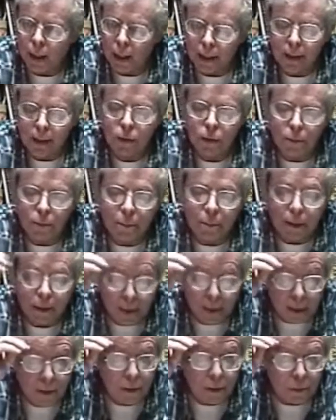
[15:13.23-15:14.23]
and could be
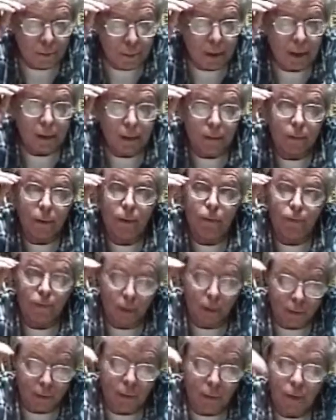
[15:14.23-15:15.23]
said to be the
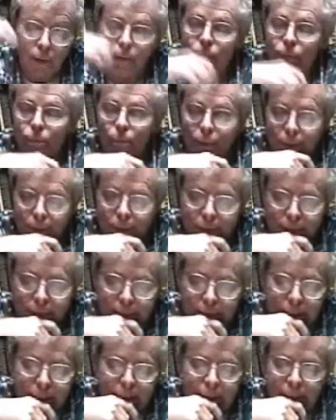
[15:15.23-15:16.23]
father of the
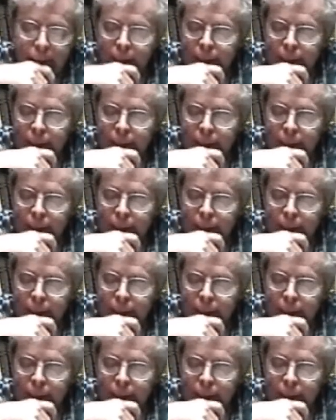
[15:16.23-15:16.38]
Renaissance.